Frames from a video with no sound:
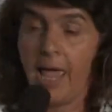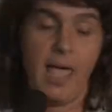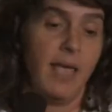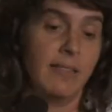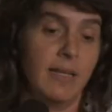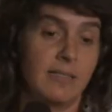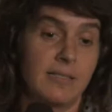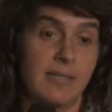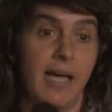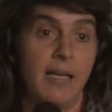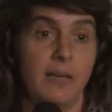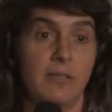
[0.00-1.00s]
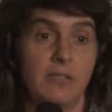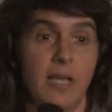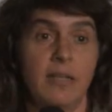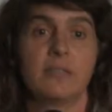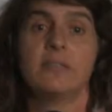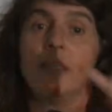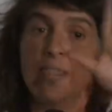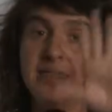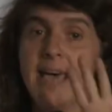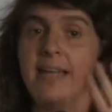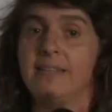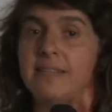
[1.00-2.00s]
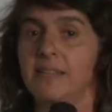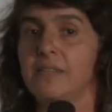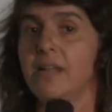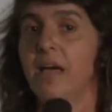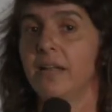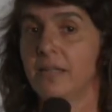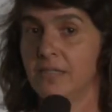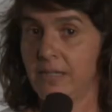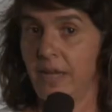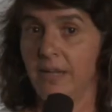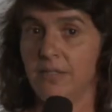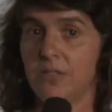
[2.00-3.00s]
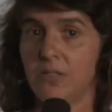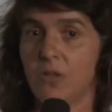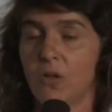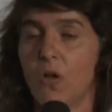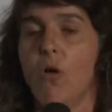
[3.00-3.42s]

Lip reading: and that science says that does not exist,